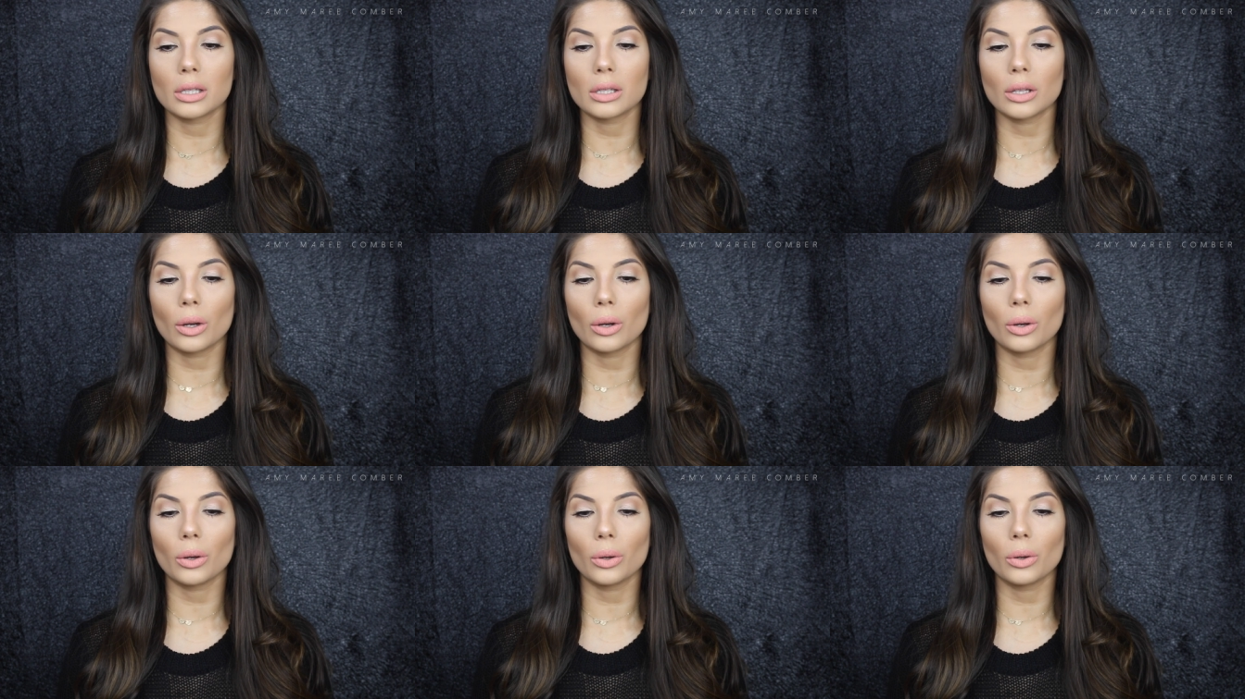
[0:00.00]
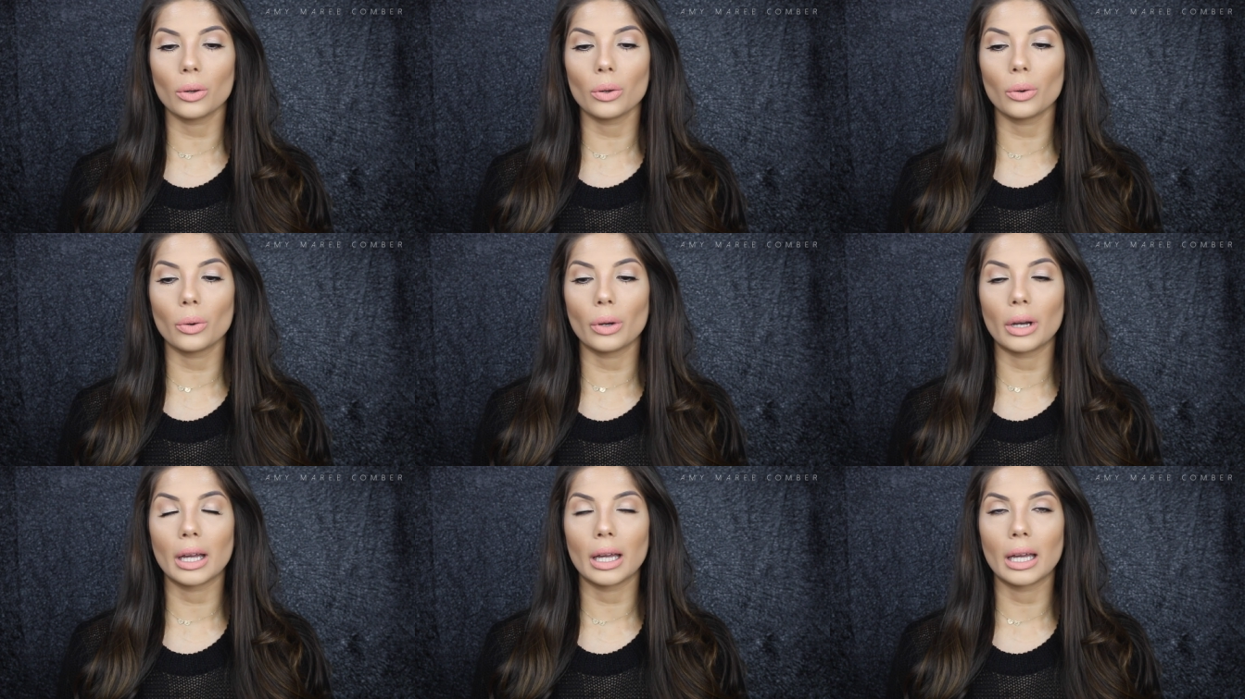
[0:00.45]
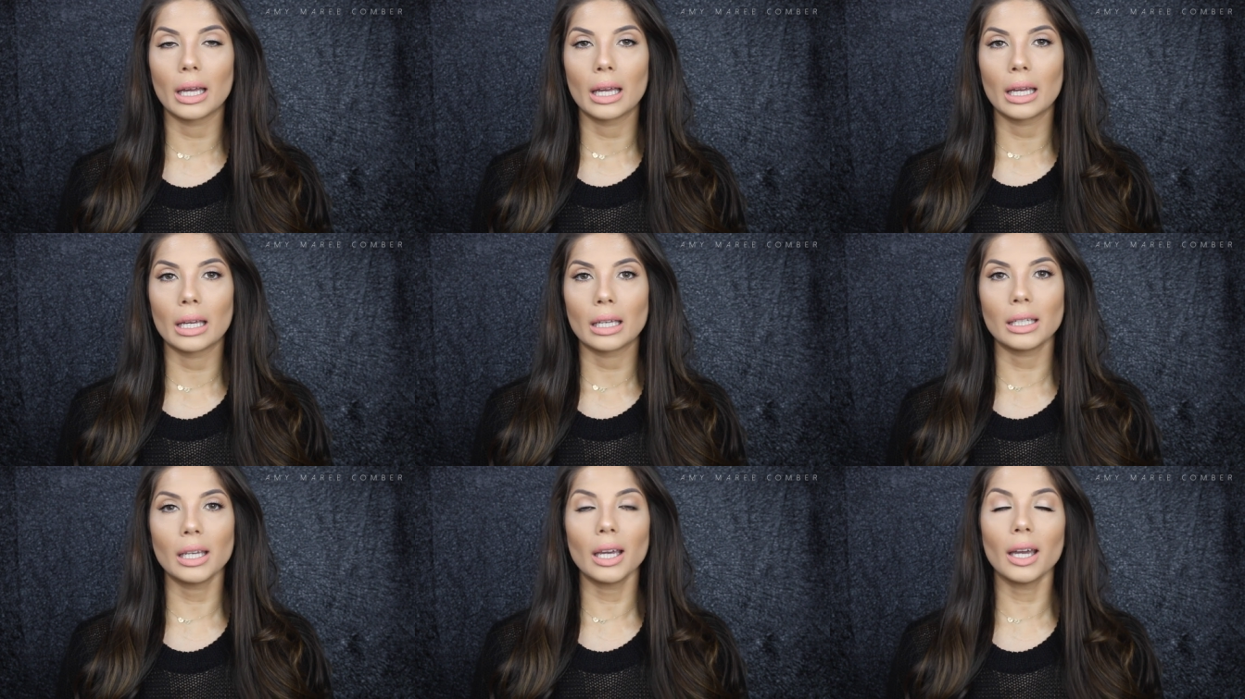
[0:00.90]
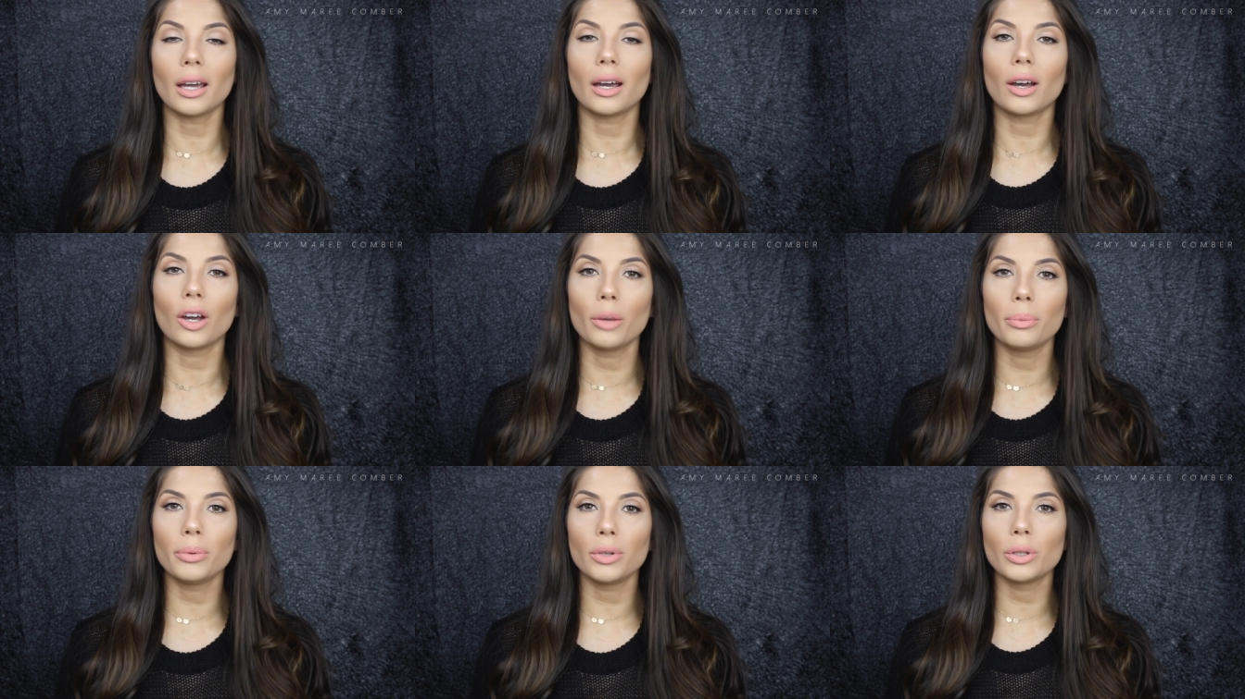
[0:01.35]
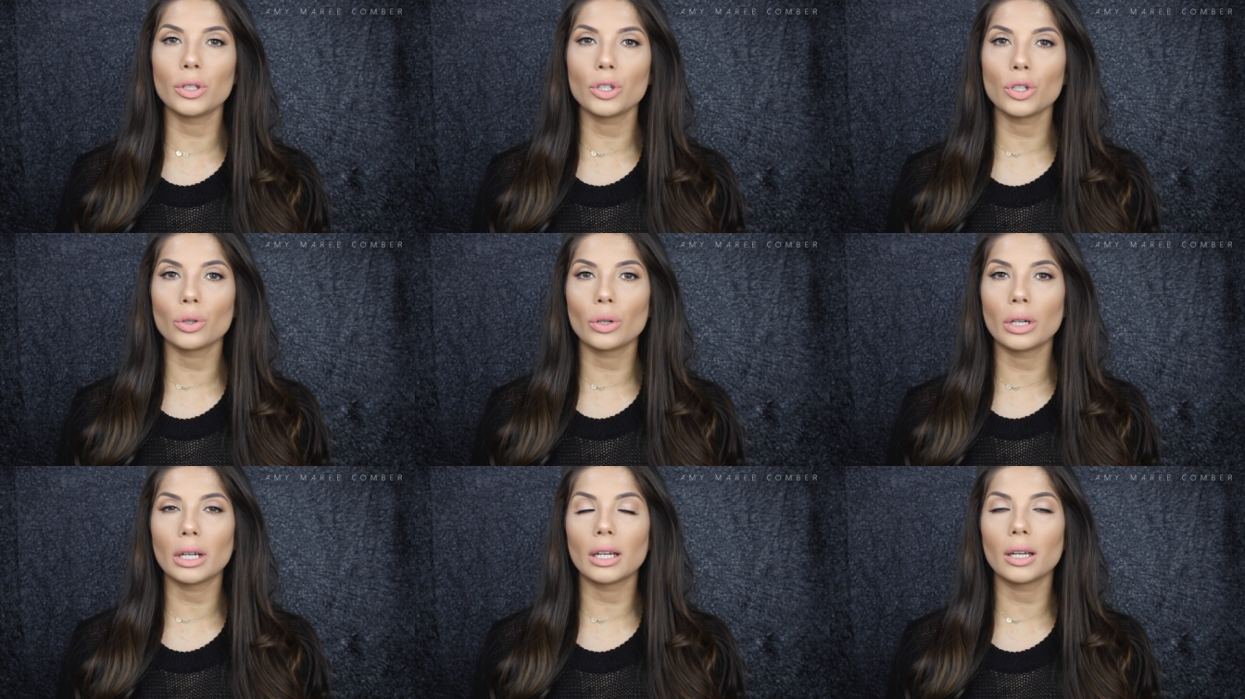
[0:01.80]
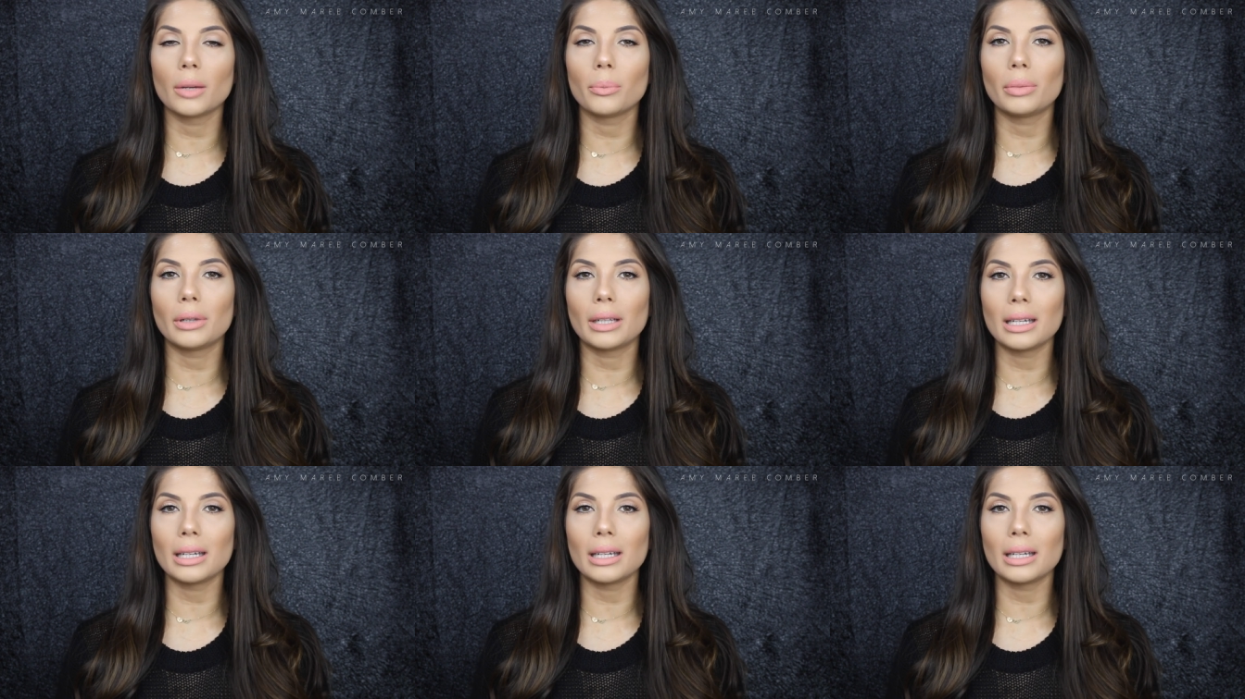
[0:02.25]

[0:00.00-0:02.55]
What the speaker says: So yeah, I hope you enjoyed it.